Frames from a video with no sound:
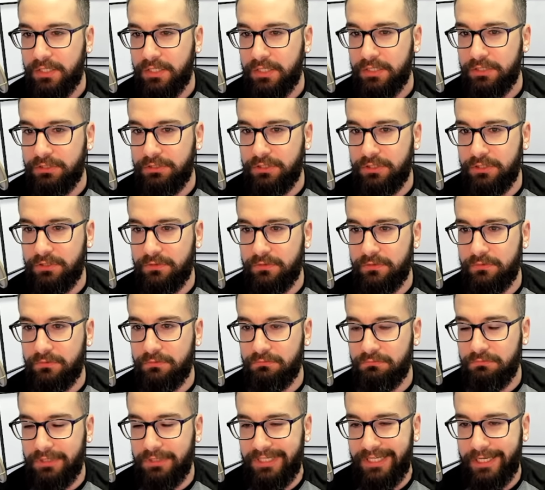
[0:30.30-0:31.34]

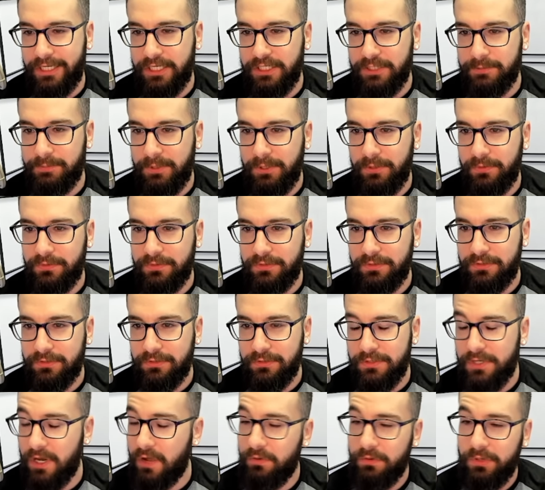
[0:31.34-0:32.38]
to lick his boots.
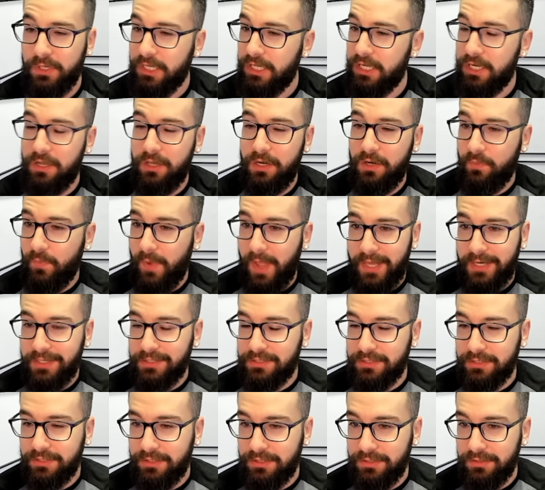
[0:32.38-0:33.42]
You know, he couldn't wait
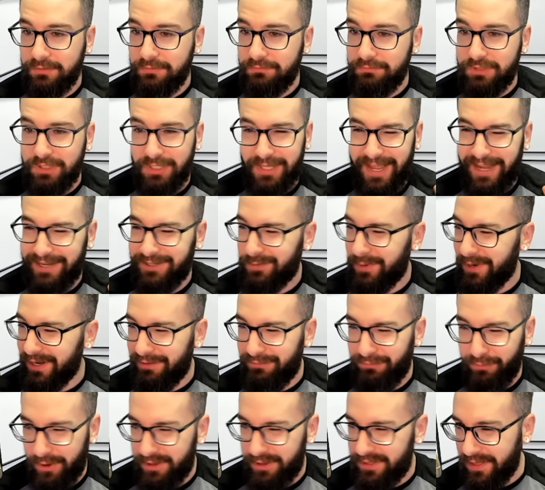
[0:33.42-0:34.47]
until July
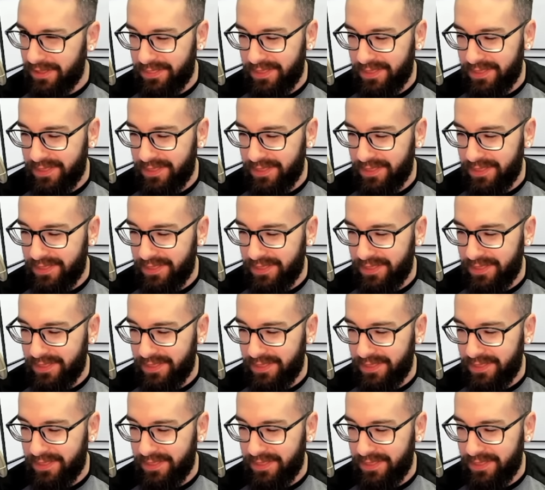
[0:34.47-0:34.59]
24th,